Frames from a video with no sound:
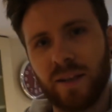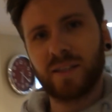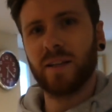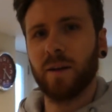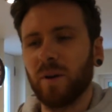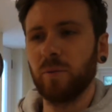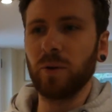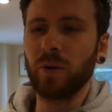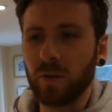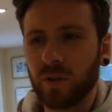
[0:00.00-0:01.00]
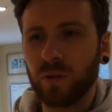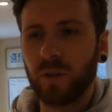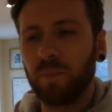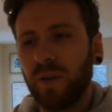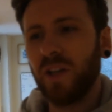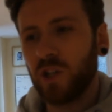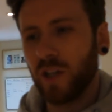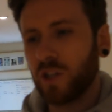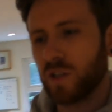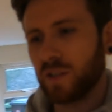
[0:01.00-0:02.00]
that's that maybe you go to the beach
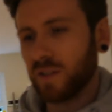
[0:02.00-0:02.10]
I just